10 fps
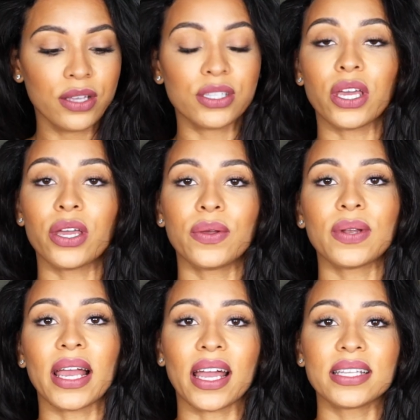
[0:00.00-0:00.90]
So
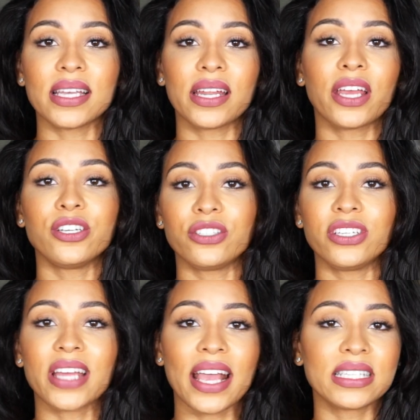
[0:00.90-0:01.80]
like I said, I
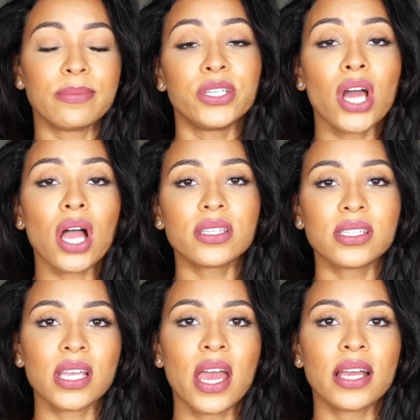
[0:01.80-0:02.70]
usually take some
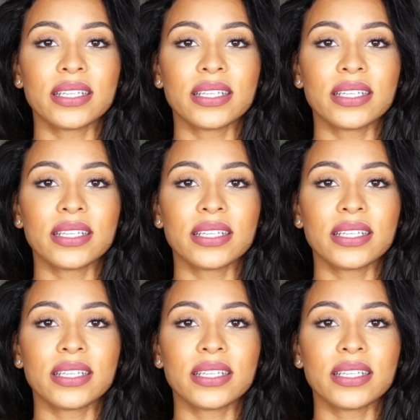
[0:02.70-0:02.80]
nuts,